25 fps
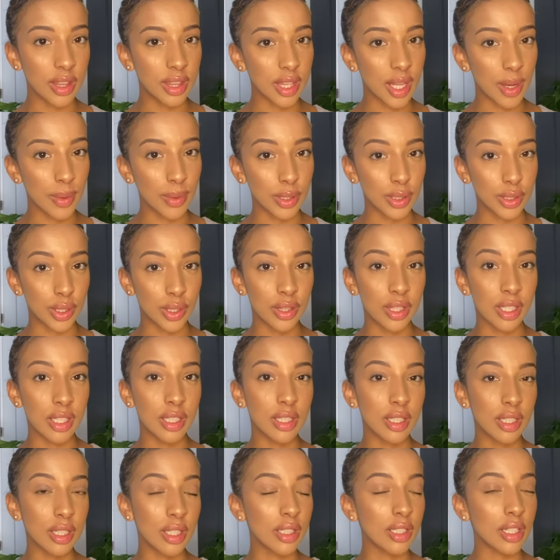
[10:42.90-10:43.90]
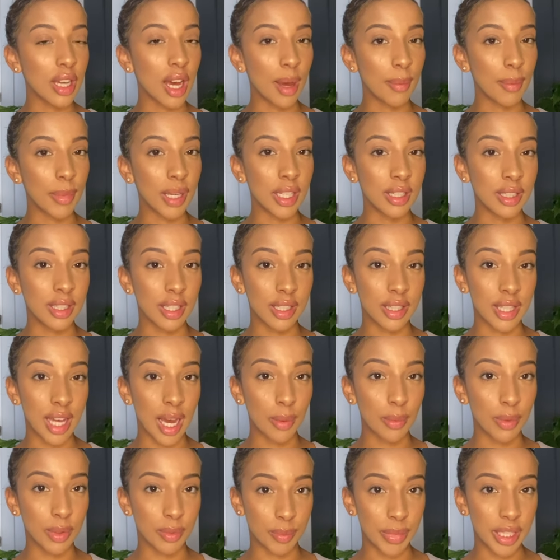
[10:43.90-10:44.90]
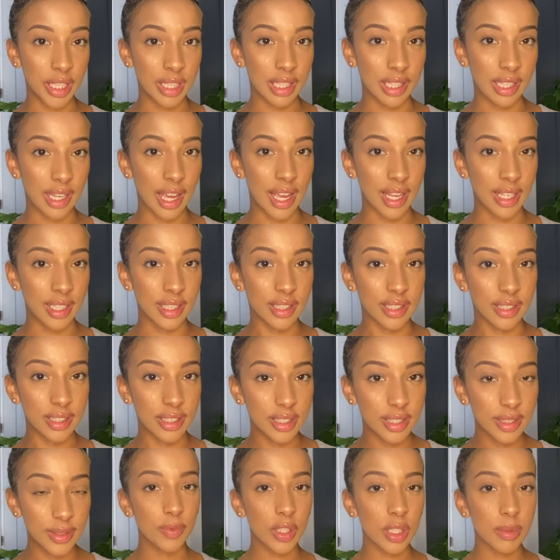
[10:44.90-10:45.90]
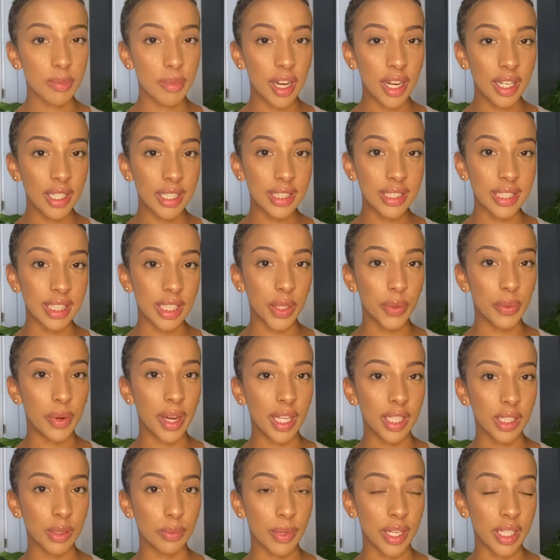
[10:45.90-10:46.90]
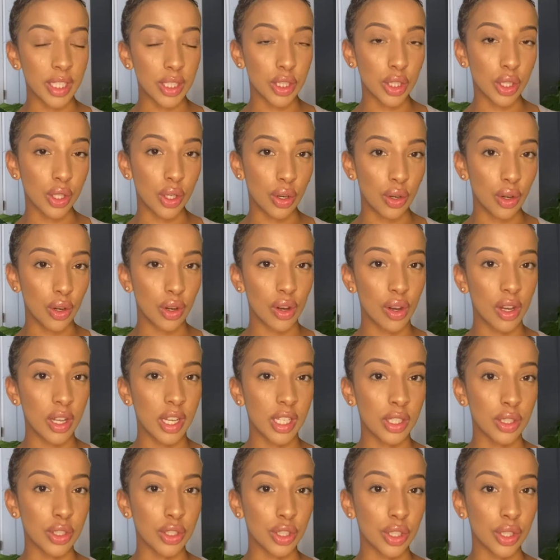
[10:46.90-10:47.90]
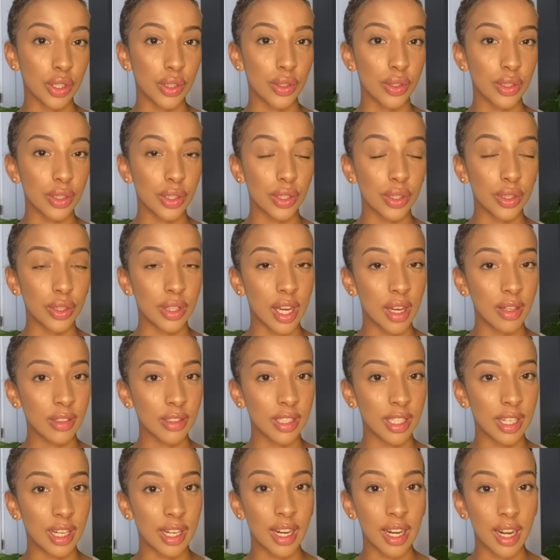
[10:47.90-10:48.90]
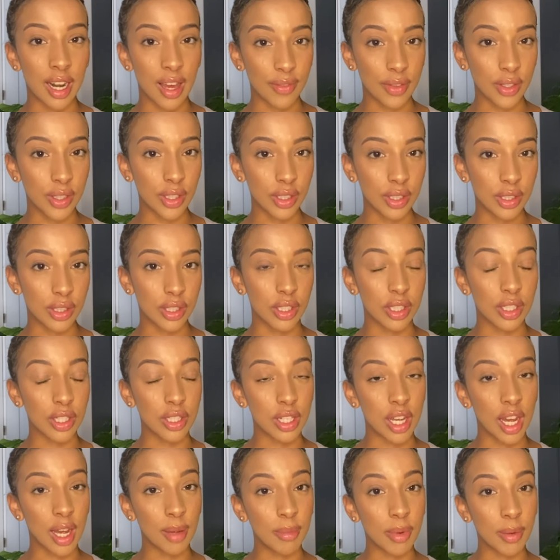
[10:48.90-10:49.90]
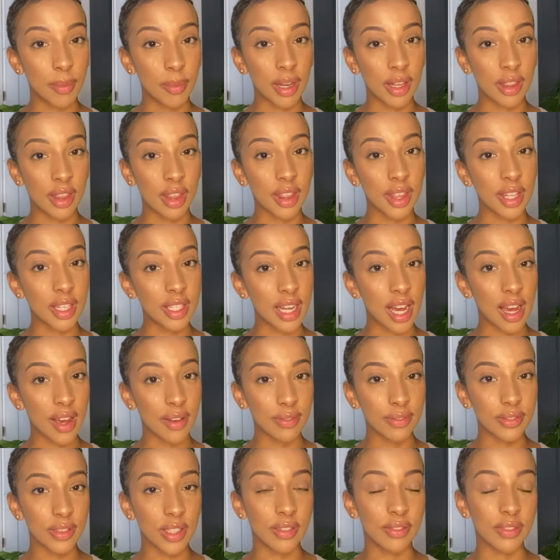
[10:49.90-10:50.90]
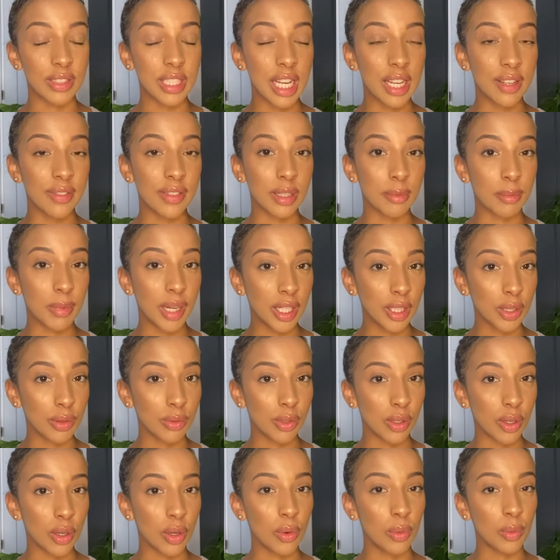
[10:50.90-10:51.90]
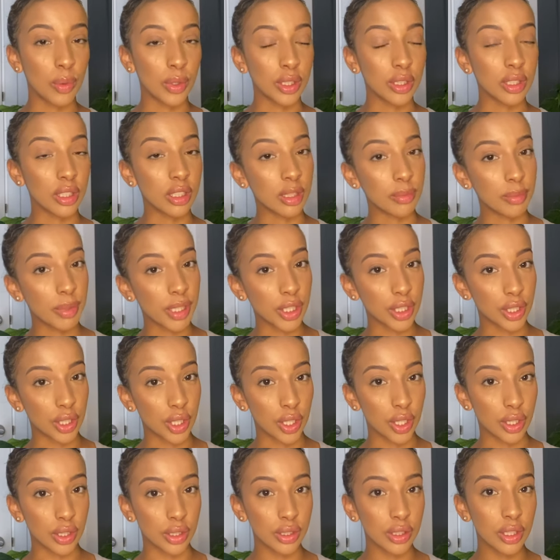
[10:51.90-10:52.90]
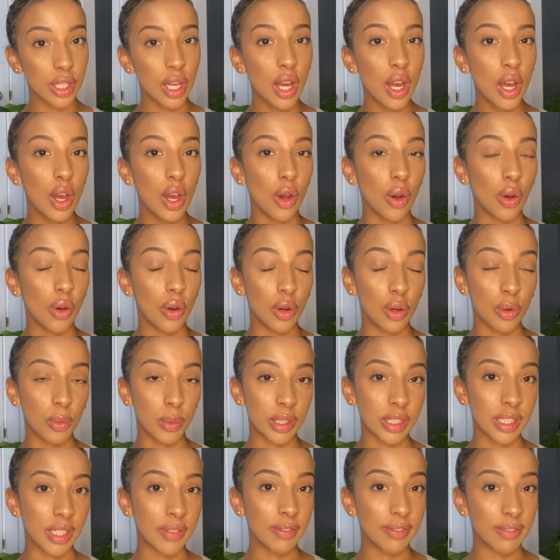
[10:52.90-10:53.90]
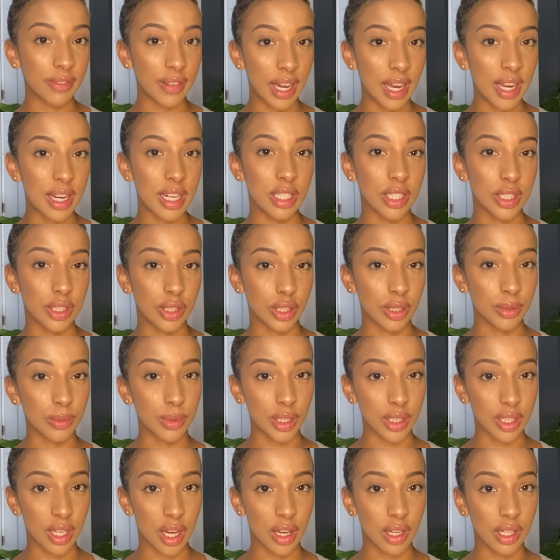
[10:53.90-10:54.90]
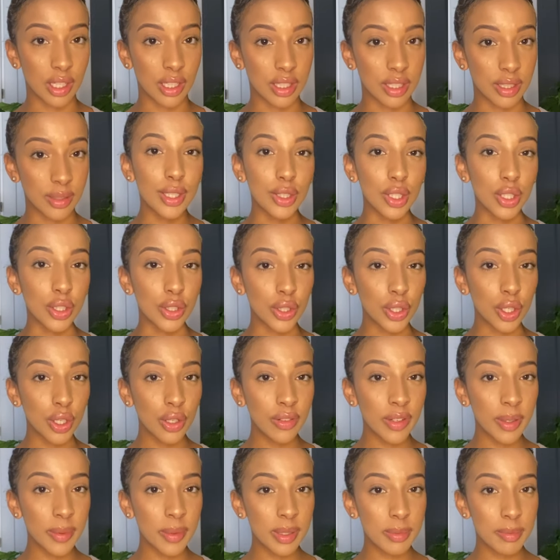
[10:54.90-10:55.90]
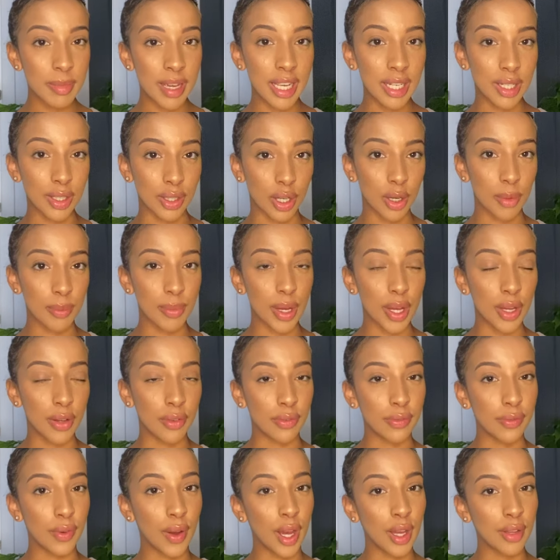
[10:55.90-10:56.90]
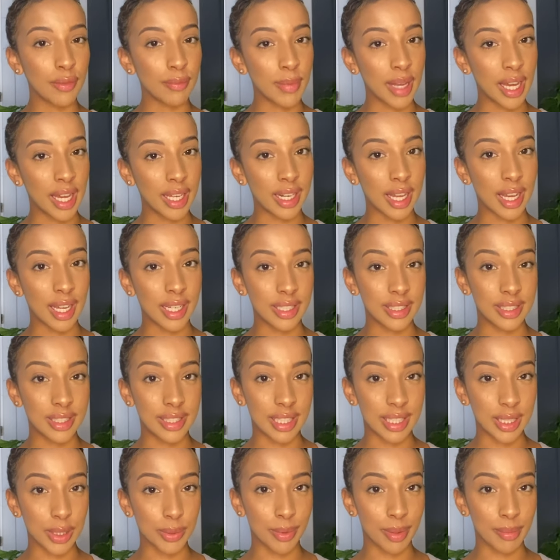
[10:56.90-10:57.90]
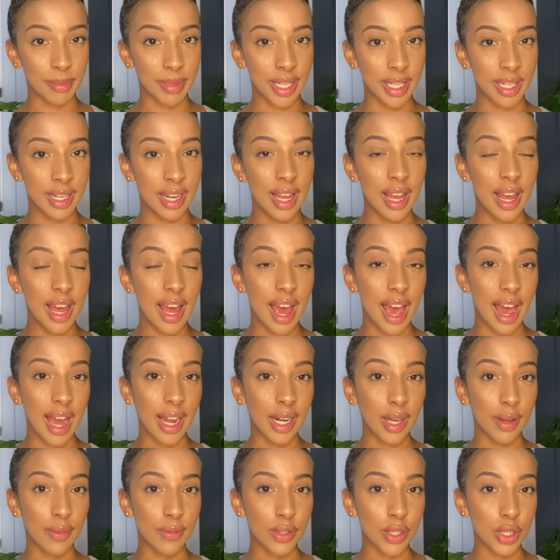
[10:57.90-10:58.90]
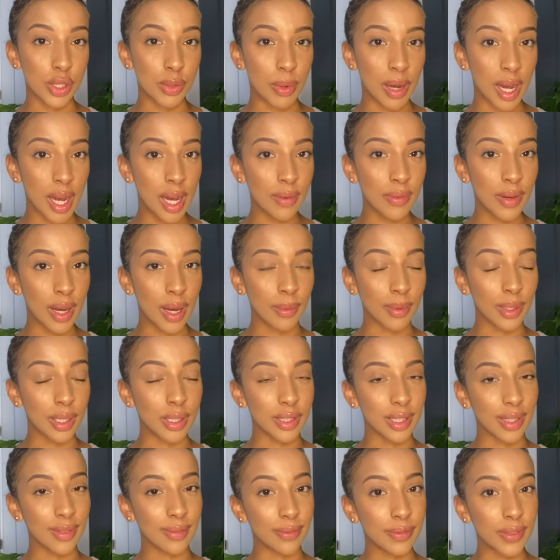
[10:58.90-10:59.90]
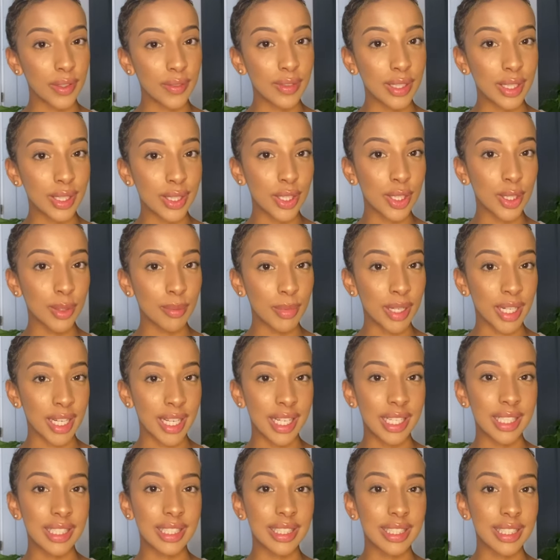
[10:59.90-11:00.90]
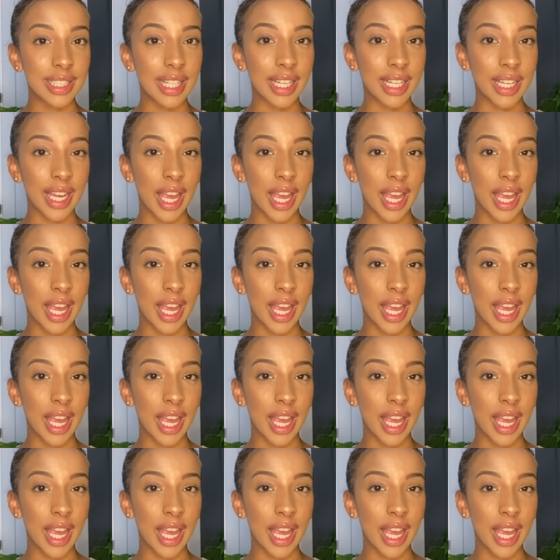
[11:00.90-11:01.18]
there was nothing to determine that that would be the case. Smiley's inquest went to court in June 2011 to determine whether the death of David Emmanuel was suspicious or was in fact a suicide. The jury was made up of 5 men and 6 women, and after 12 hours and 52 minutes, they